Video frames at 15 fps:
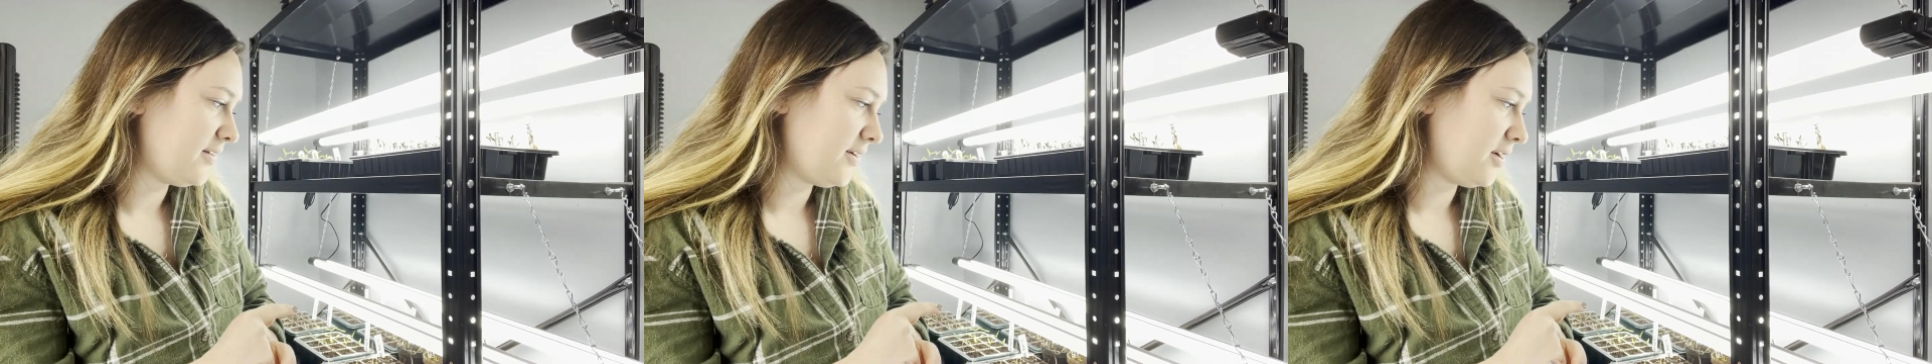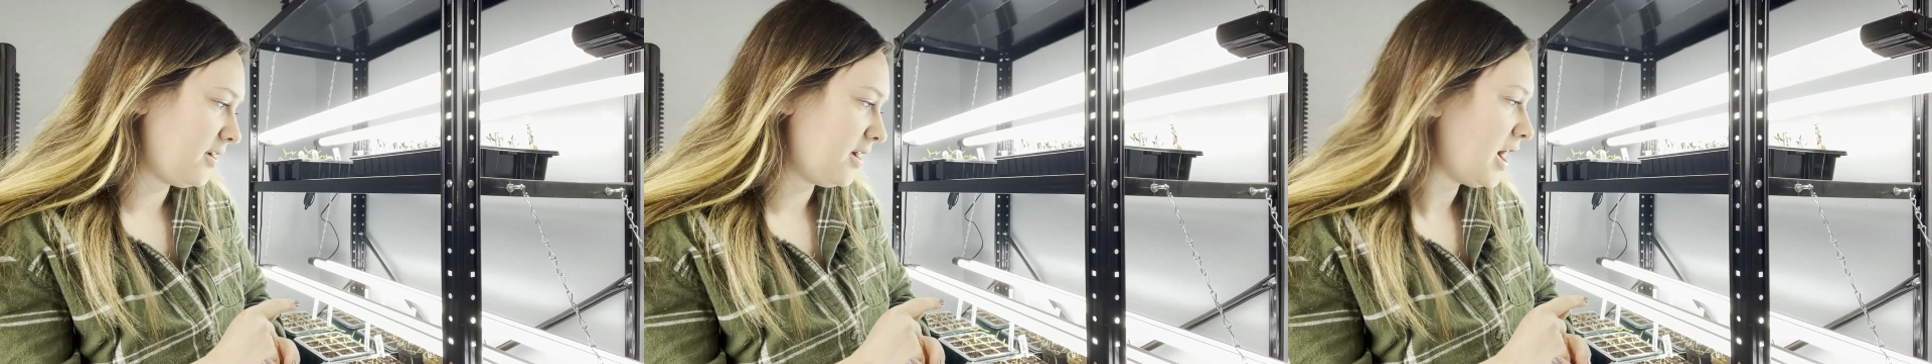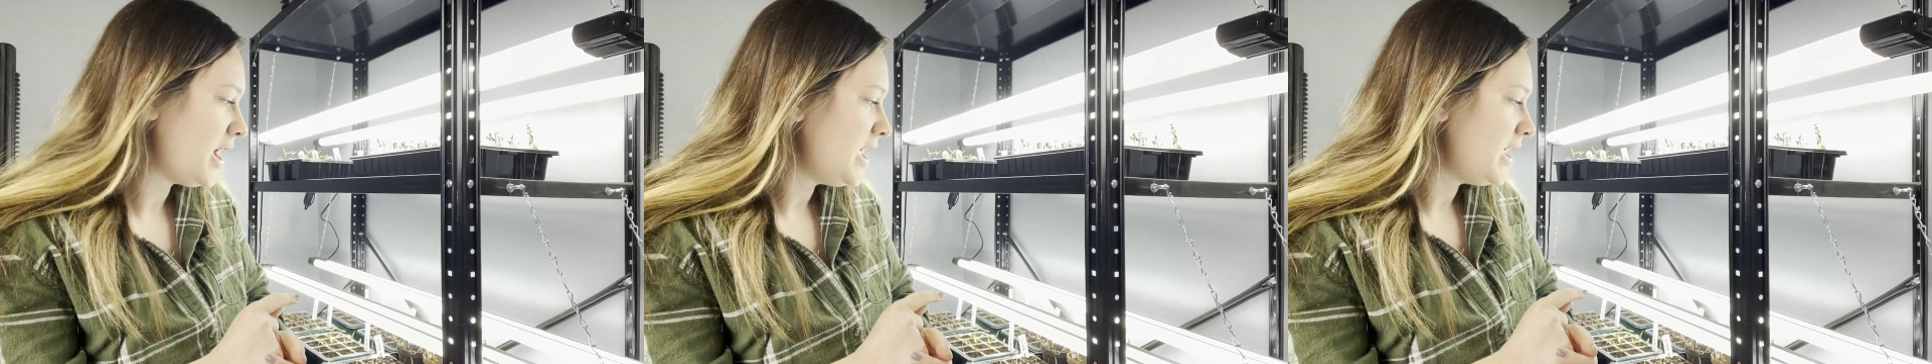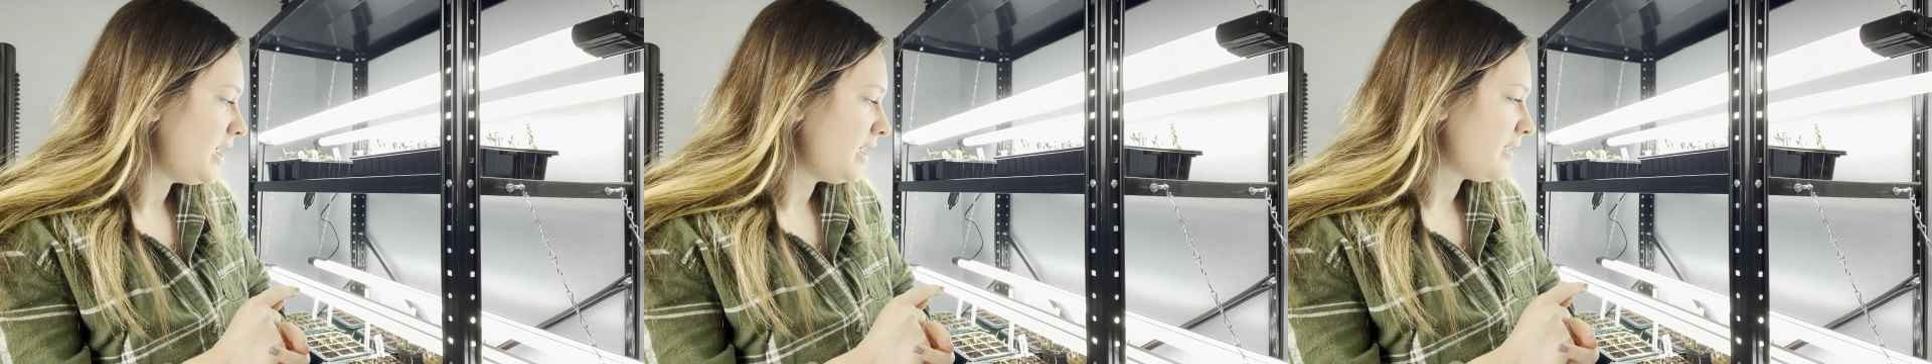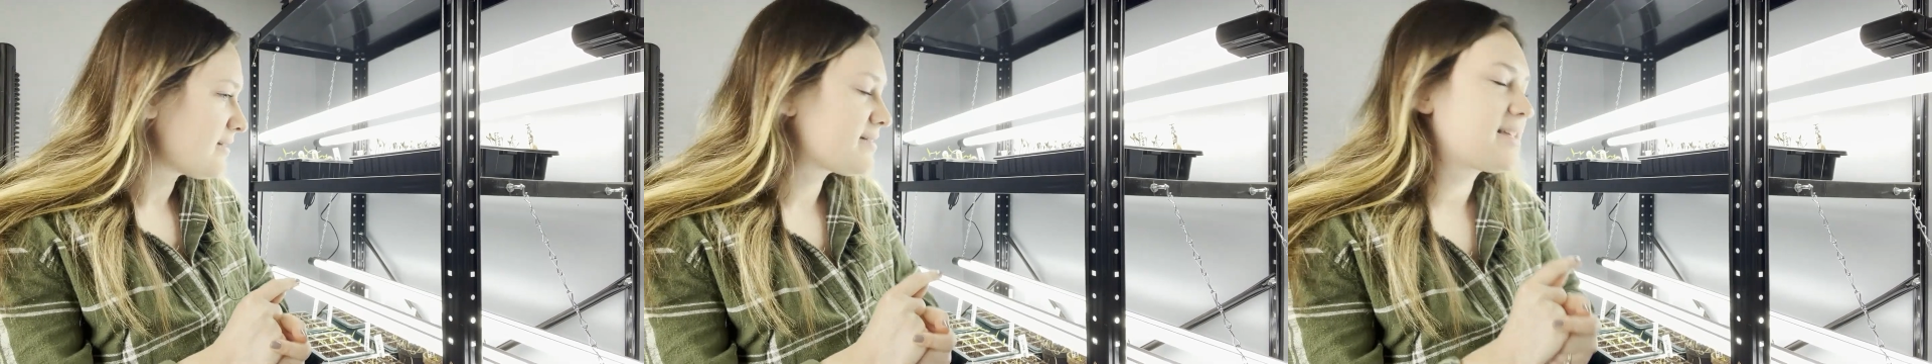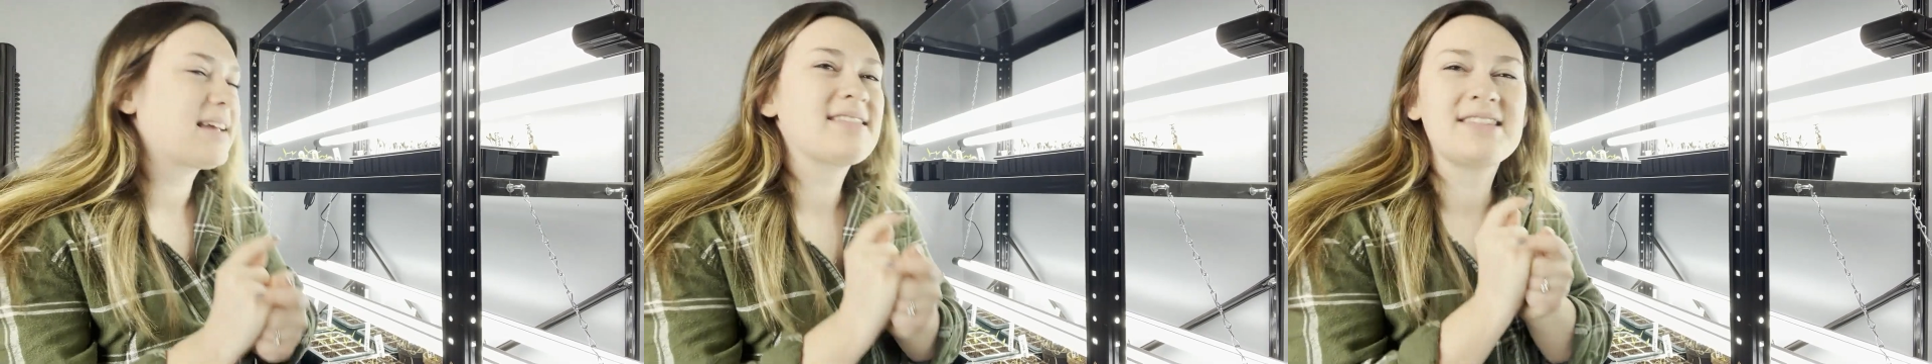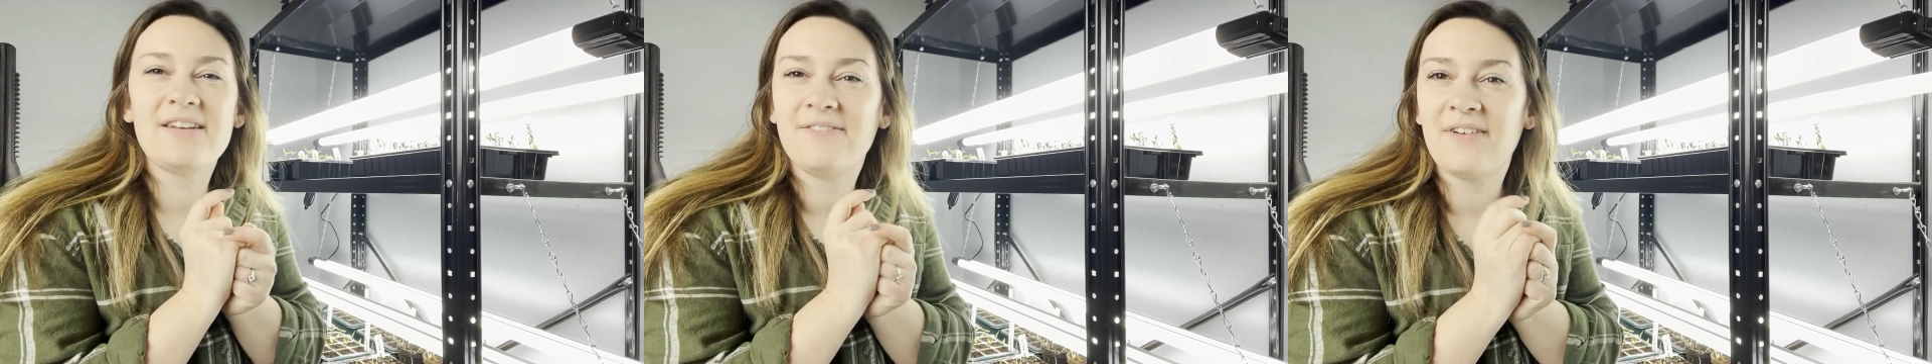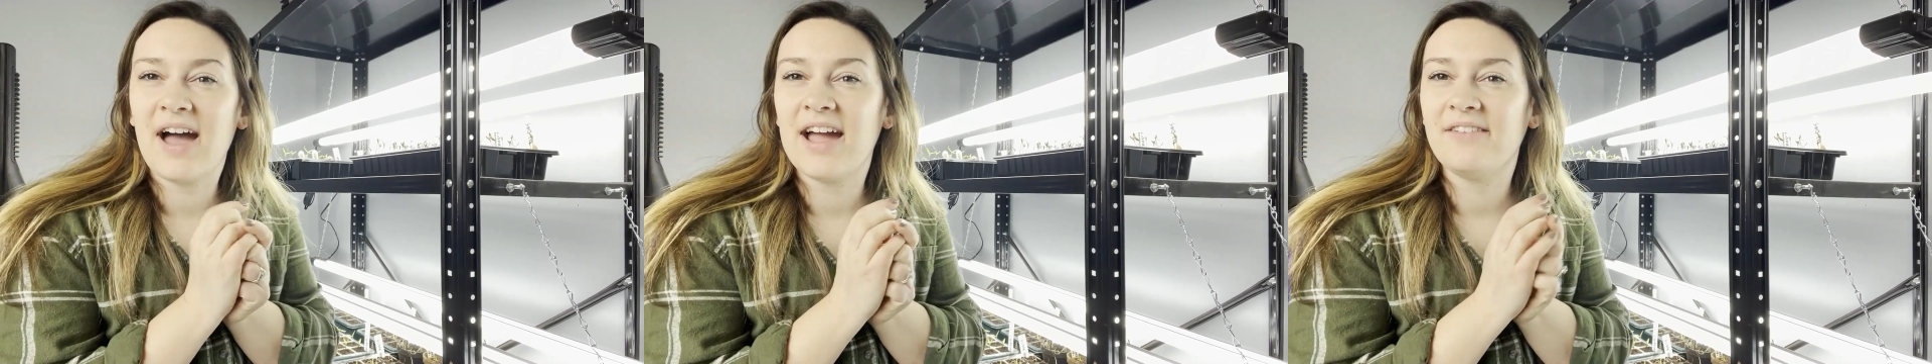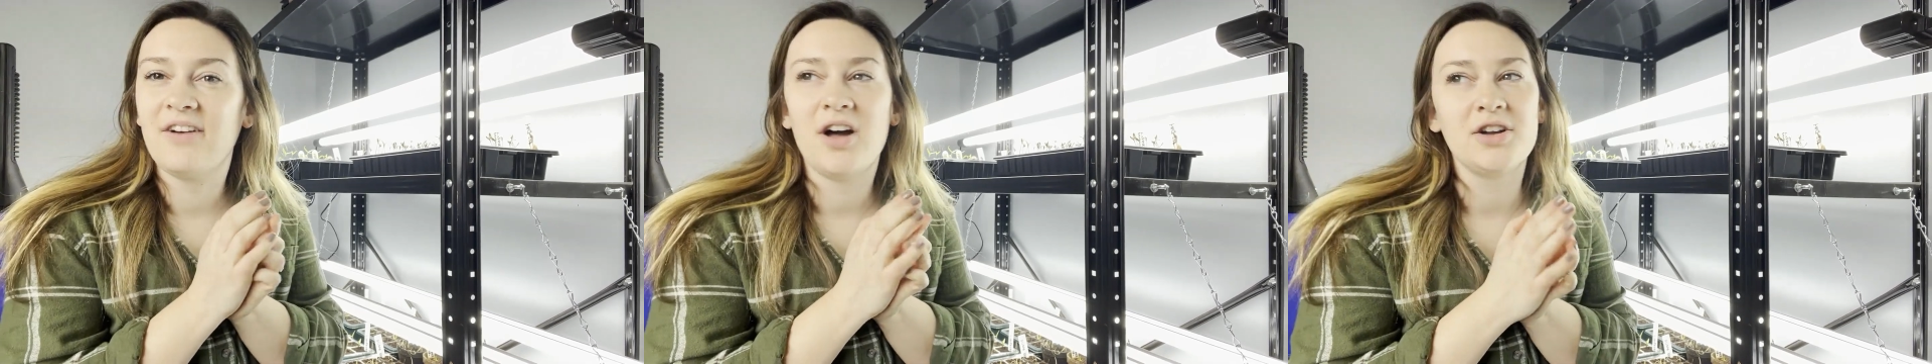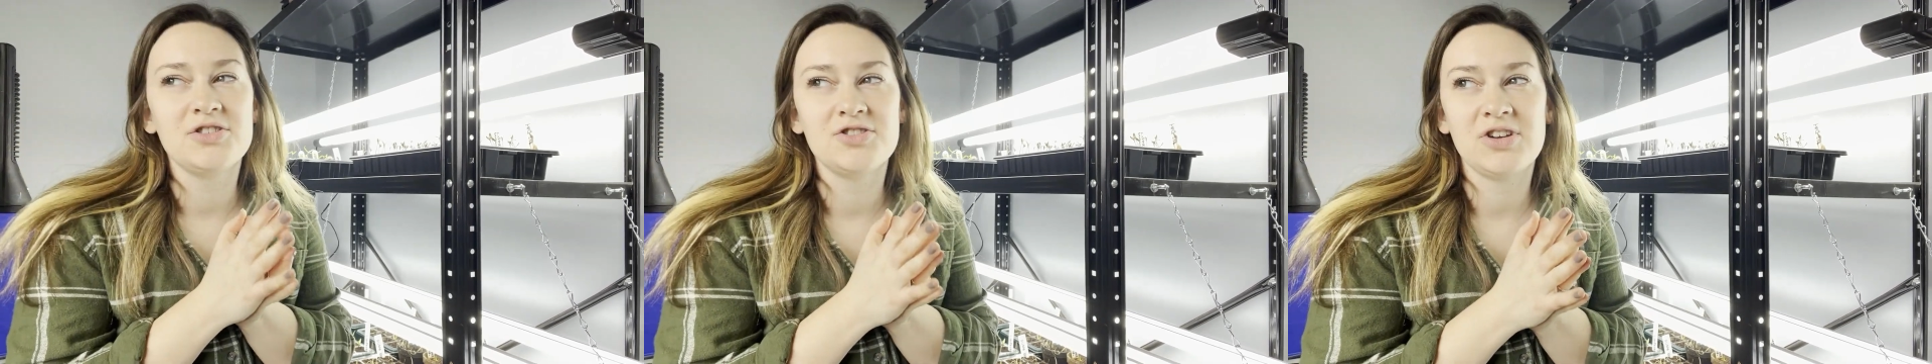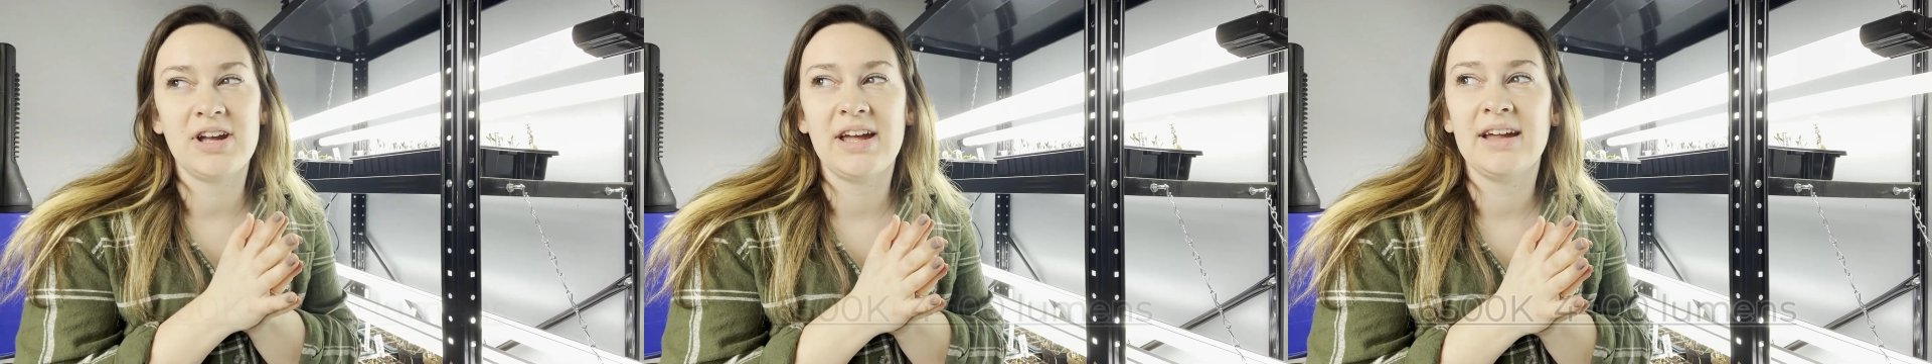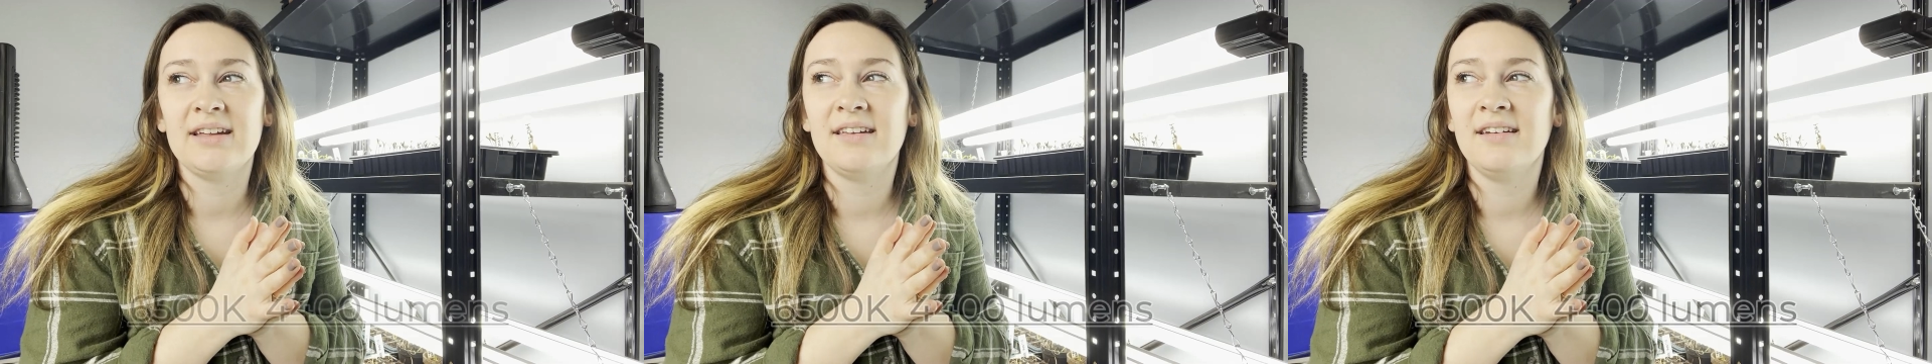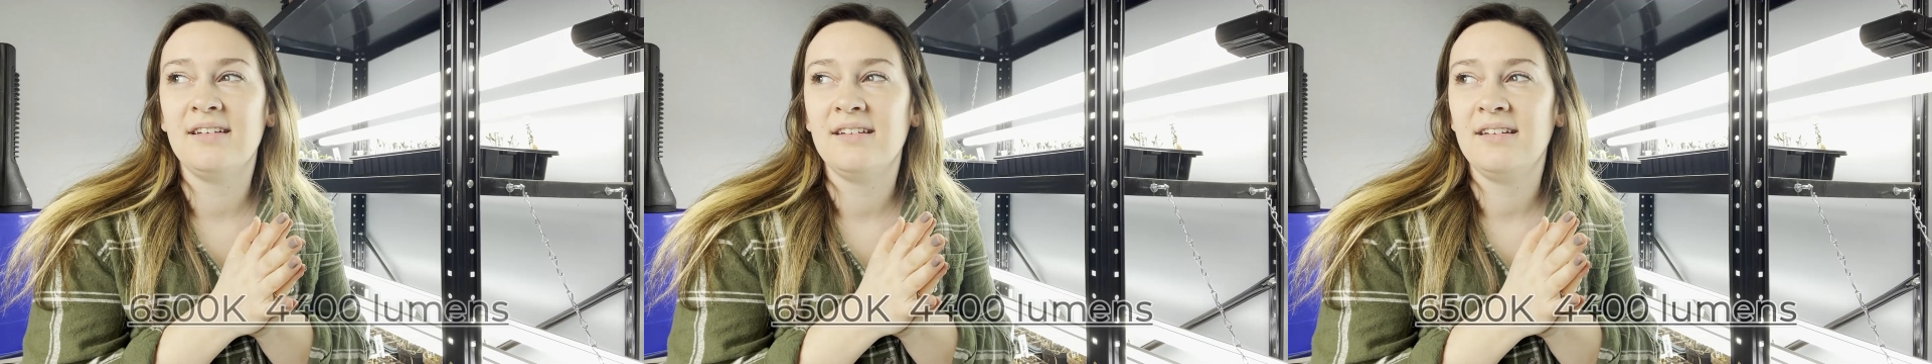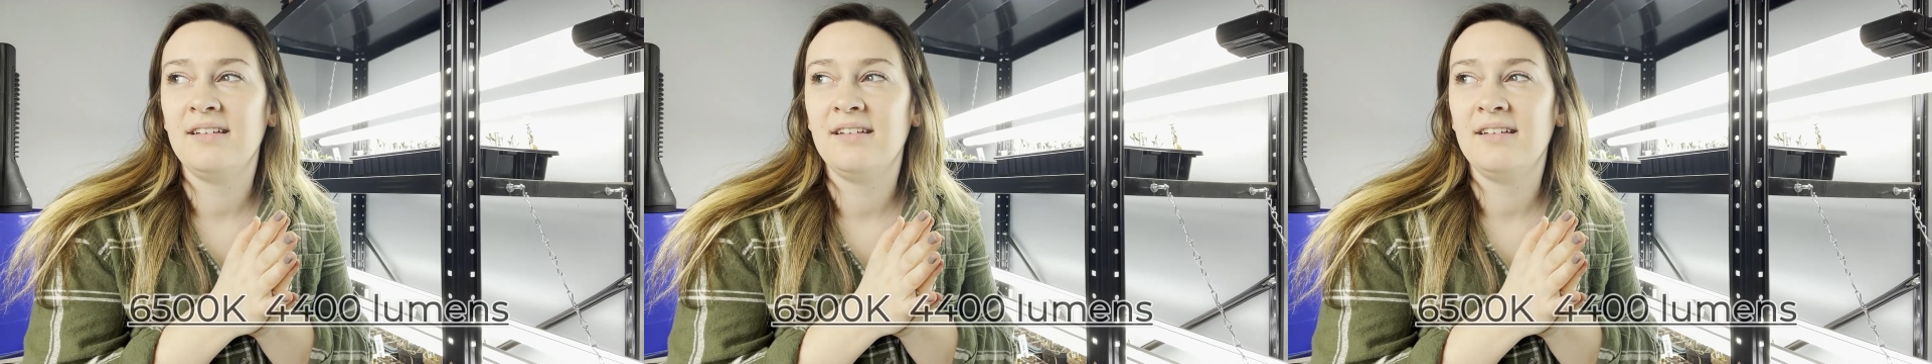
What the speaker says: They're 6,500